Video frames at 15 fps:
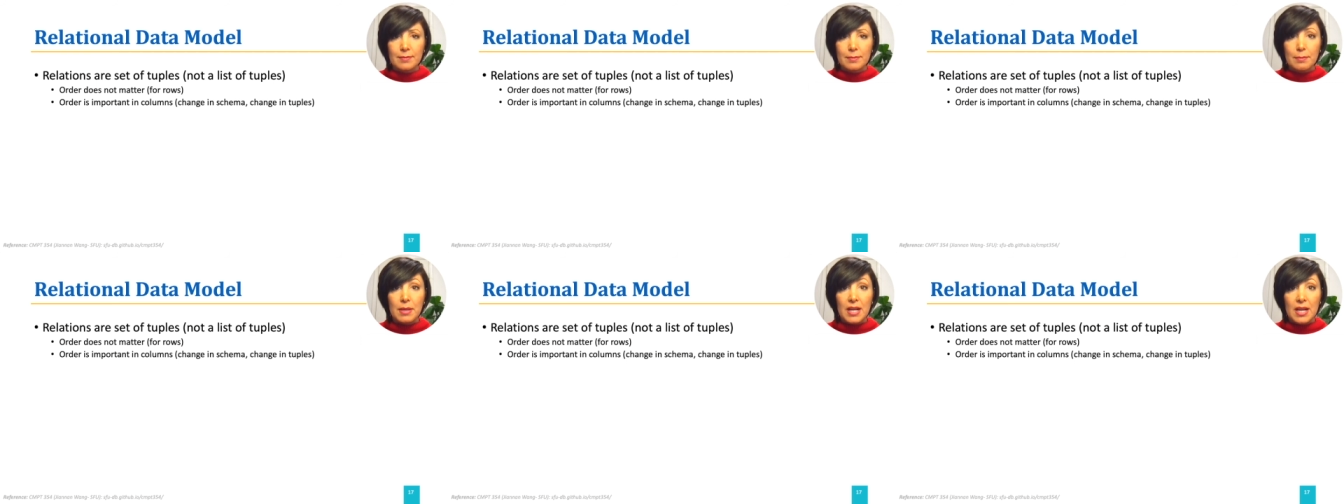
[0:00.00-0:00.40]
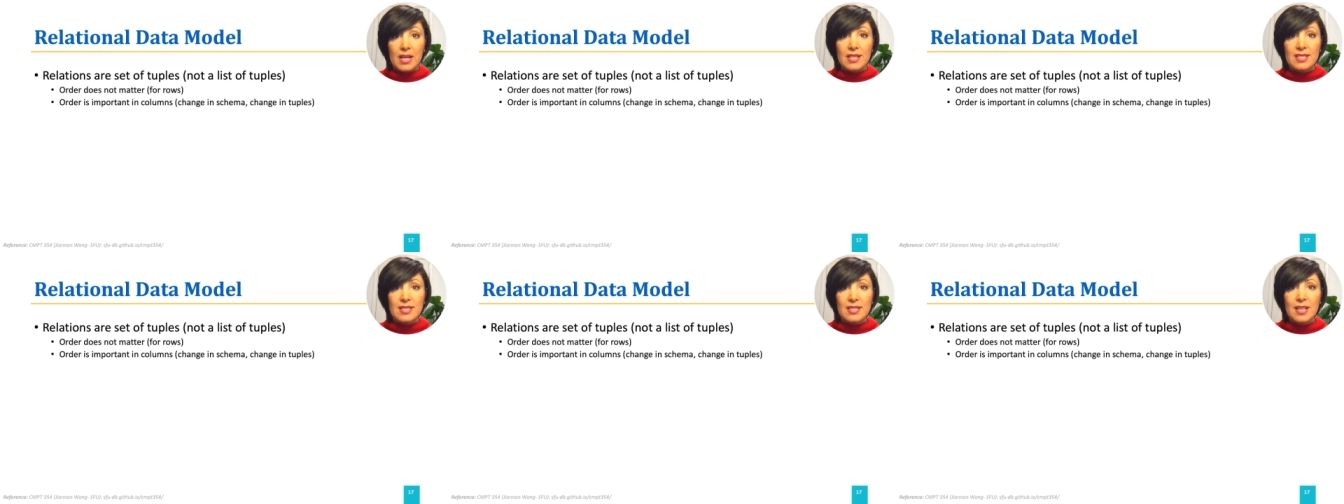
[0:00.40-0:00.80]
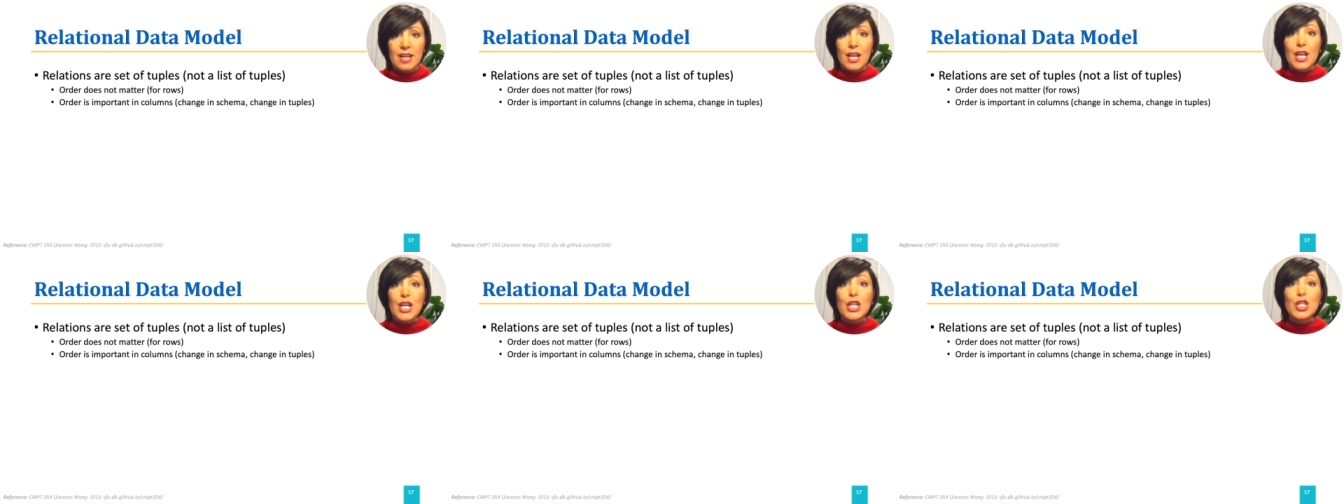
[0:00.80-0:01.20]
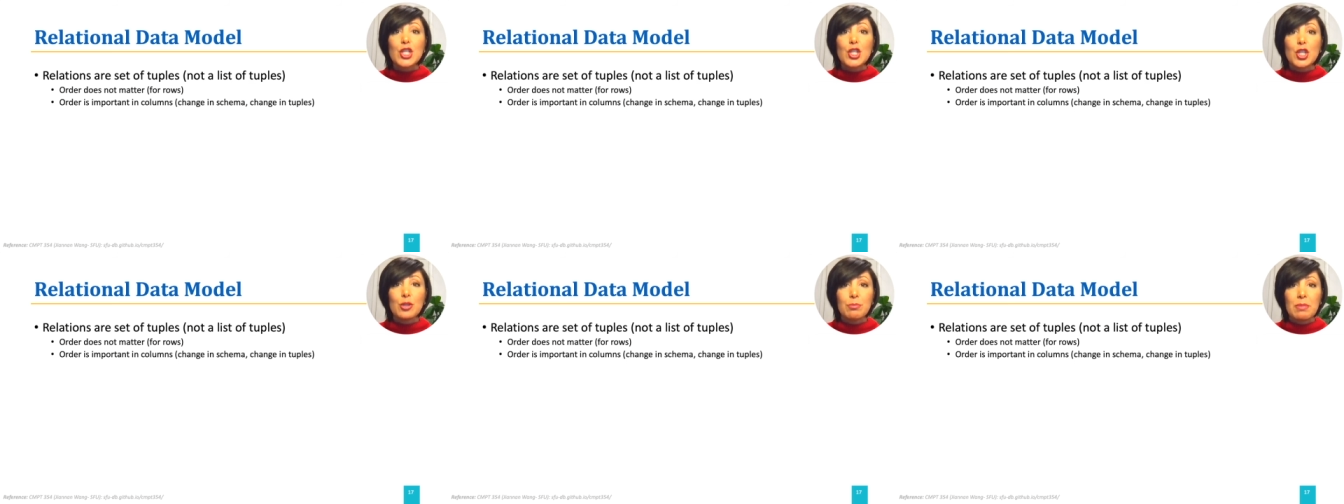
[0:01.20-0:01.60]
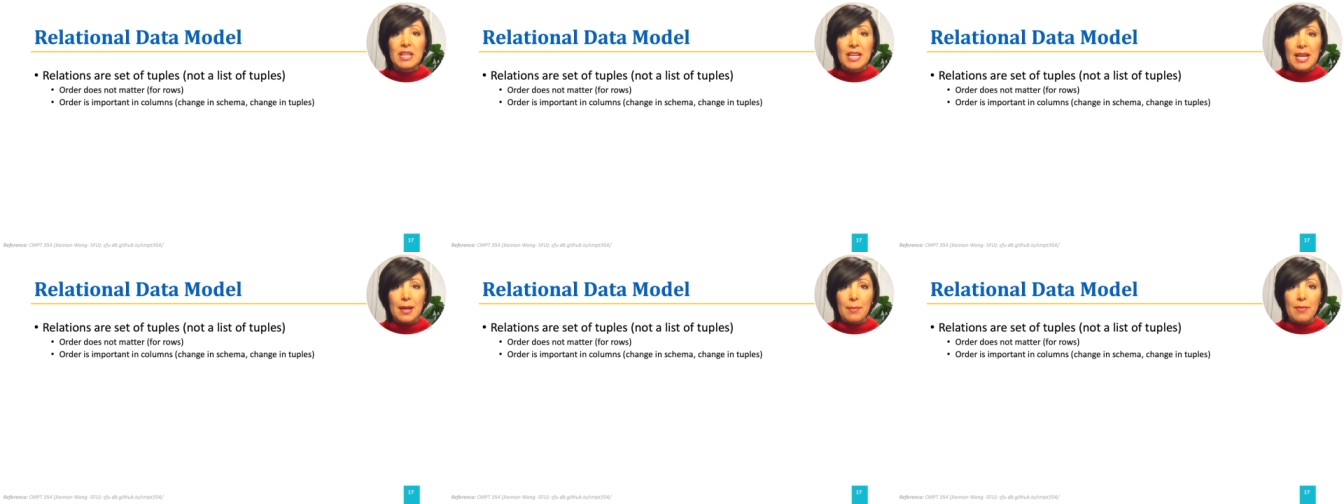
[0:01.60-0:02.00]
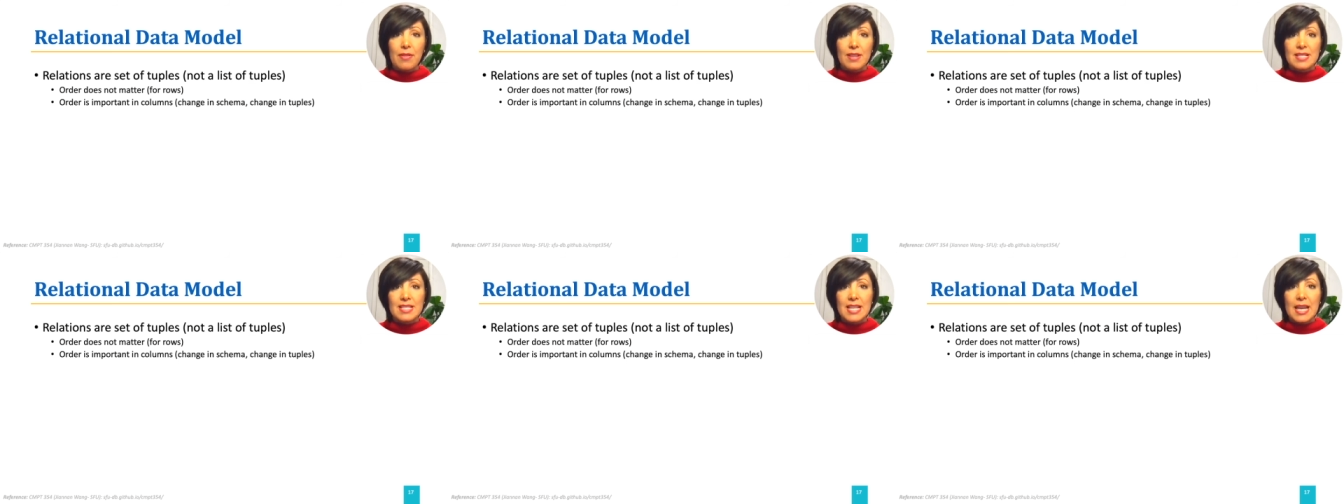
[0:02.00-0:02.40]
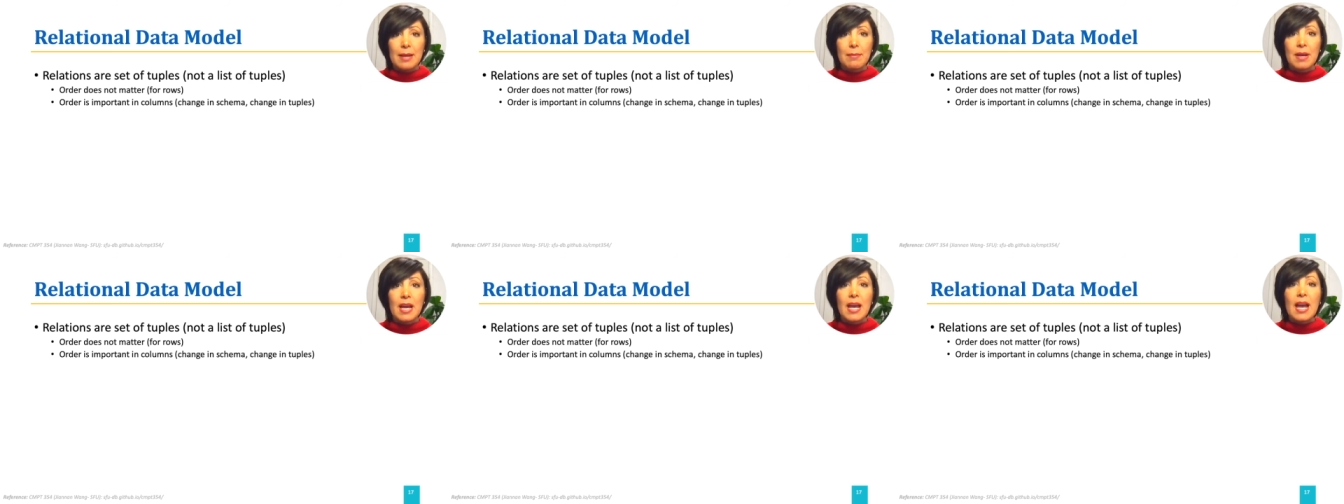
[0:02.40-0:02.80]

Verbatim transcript: because it should be kept the same